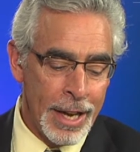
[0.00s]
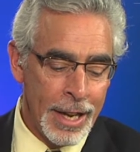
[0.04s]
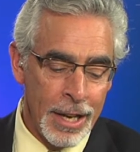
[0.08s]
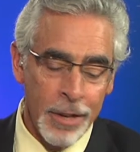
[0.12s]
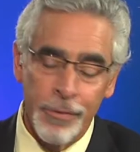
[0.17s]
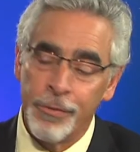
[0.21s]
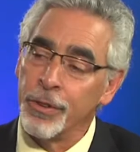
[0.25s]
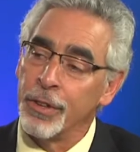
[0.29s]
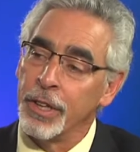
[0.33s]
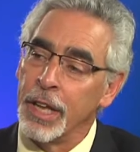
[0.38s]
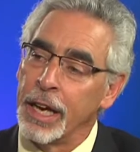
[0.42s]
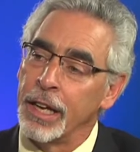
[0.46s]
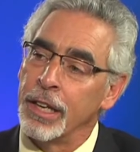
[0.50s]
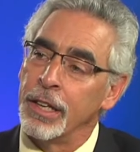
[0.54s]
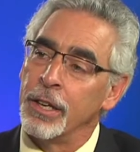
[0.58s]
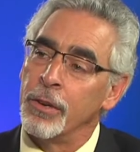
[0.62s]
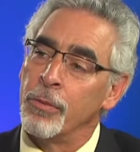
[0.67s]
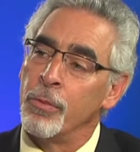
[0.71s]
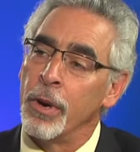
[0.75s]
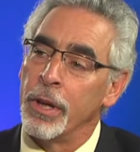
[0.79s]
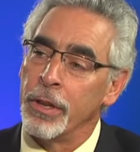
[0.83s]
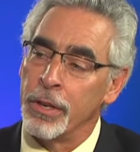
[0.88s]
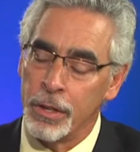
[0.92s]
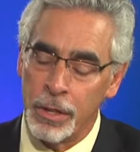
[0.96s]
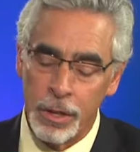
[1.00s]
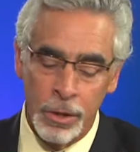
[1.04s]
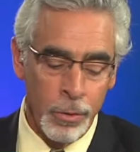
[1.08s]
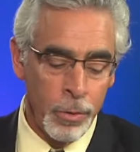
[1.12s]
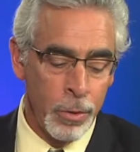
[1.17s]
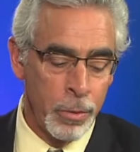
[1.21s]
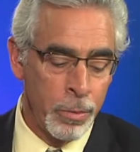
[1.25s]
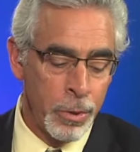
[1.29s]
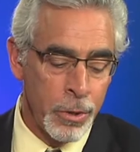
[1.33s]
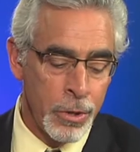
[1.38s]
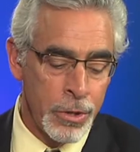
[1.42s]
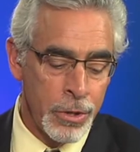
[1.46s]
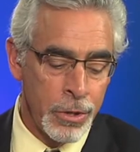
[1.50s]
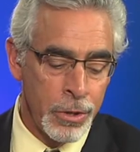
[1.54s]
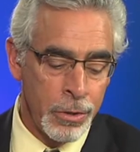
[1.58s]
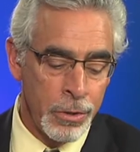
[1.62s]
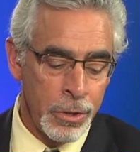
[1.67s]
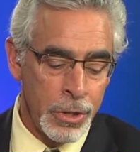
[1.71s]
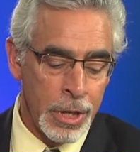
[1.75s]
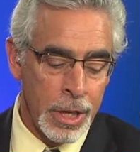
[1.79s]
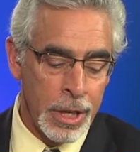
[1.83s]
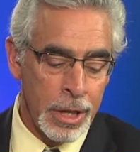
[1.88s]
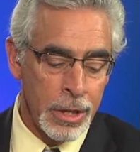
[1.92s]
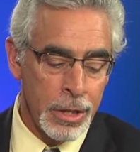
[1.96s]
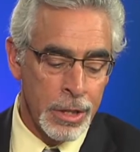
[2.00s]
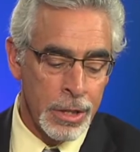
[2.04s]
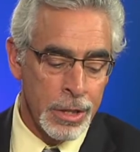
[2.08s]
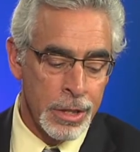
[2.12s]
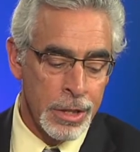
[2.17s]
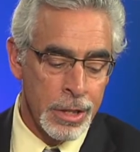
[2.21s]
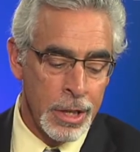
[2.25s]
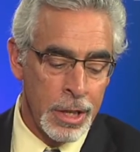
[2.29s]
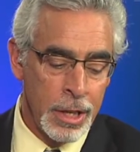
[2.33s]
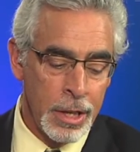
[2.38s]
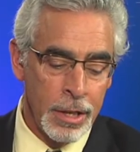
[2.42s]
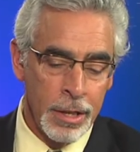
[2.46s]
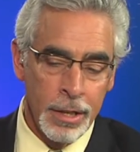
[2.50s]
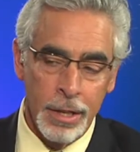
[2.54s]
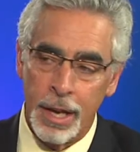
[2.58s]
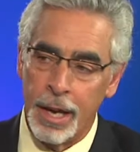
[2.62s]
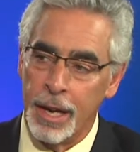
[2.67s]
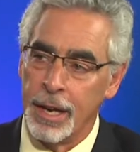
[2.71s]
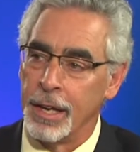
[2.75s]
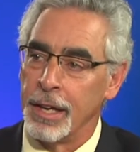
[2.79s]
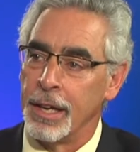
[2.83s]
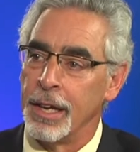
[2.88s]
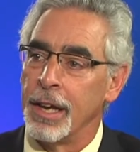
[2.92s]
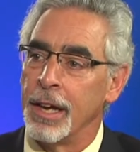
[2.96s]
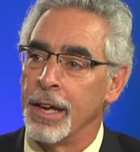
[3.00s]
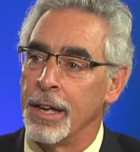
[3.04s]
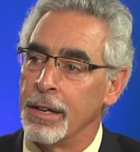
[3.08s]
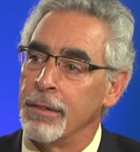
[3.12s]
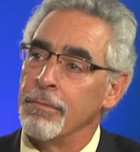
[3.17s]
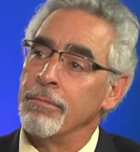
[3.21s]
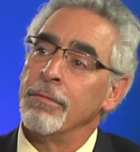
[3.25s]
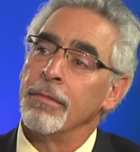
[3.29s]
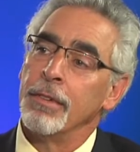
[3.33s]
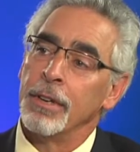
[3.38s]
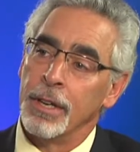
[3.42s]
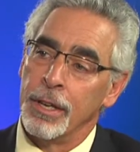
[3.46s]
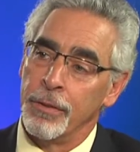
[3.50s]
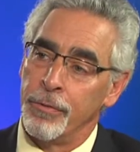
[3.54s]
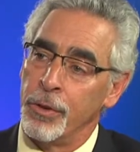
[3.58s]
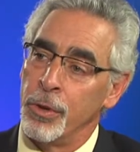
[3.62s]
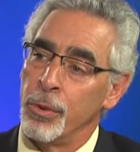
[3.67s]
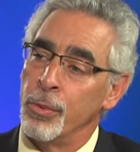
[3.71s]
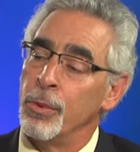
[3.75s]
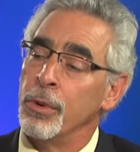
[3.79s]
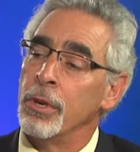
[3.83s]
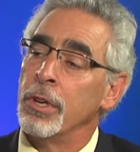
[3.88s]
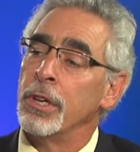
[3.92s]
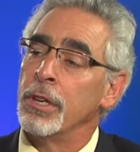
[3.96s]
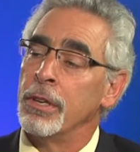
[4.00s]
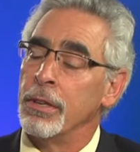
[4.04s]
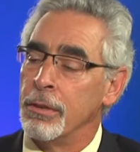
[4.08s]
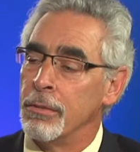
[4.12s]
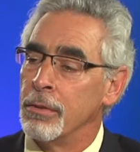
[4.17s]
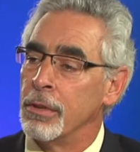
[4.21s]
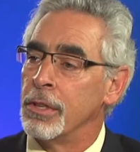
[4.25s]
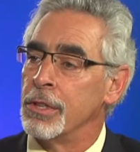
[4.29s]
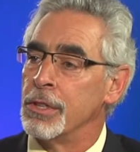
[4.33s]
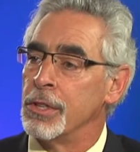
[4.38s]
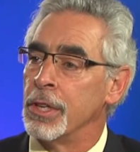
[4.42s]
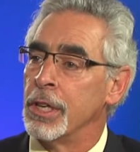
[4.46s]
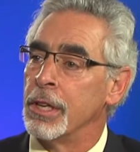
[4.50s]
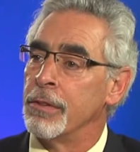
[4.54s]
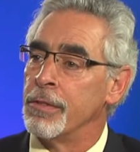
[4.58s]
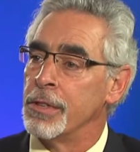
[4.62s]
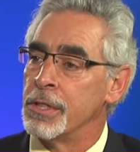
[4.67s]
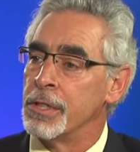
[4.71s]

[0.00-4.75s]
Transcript: And if elected, whether you would pursue changes. And again, if you would, could you give